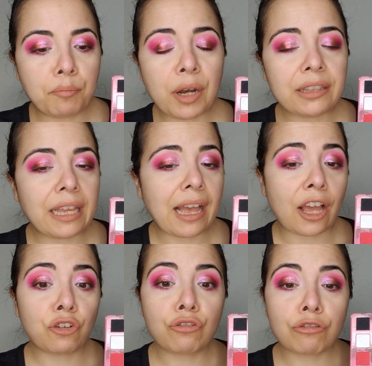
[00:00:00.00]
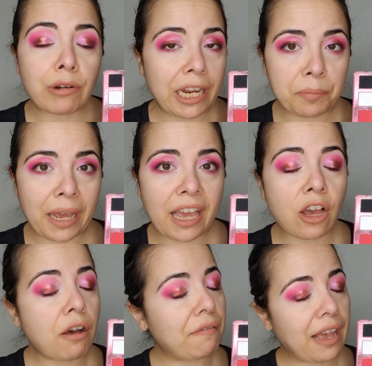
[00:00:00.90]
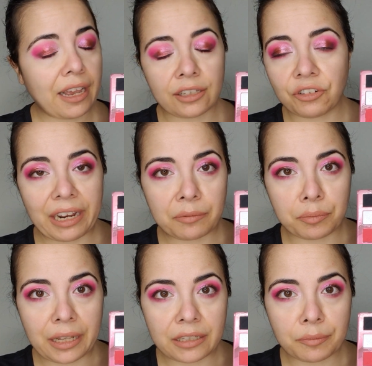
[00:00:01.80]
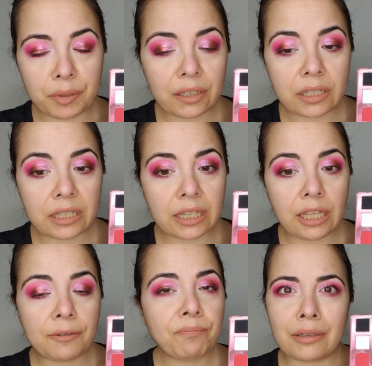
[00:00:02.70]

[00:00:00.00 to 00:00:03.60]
but they had great payoff and great blendability.